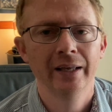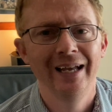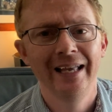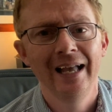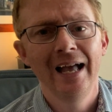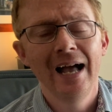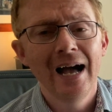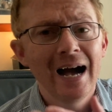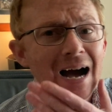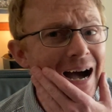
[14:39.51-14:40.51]
Okay,
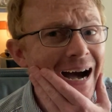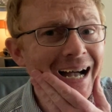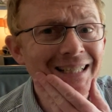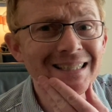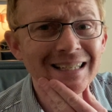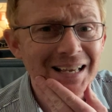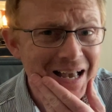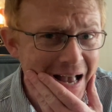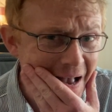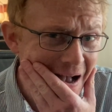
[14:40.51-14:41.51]
and
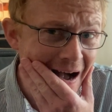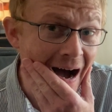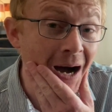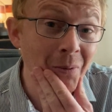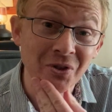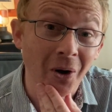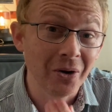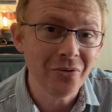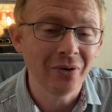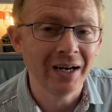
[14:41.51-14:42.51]
I
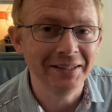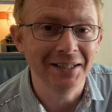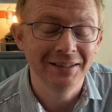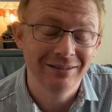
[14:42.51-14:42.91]
was horrified.